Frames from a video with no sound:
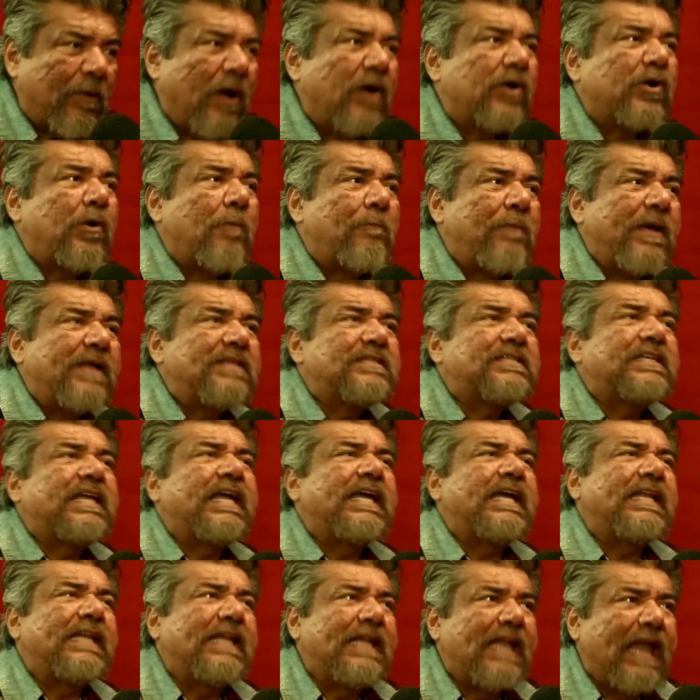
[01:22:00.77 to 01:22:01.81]
Uncle Ben's
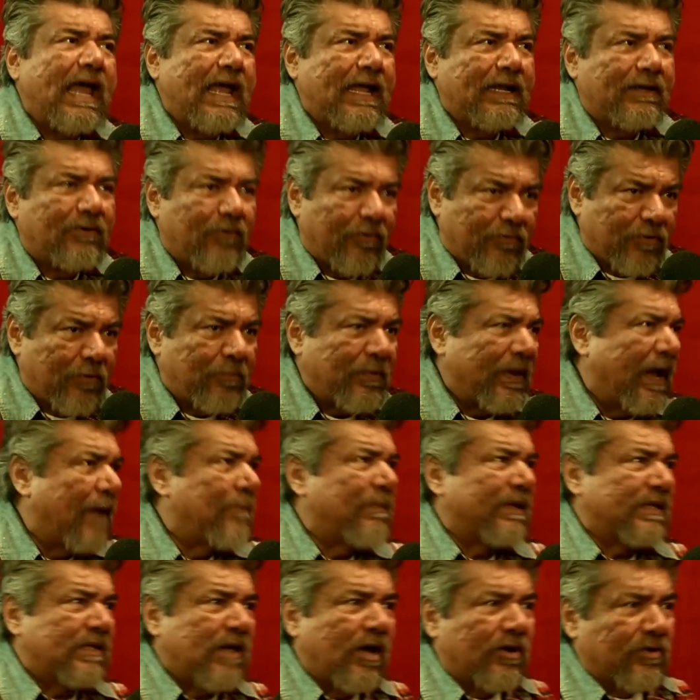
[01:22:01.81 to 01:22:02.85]
Kitty Land over there behind
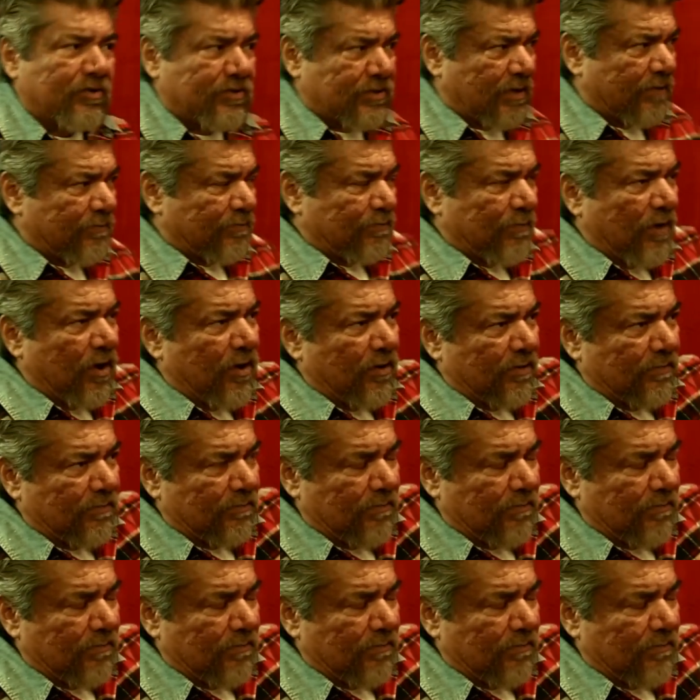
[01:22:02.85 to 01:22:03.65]
McDonald's on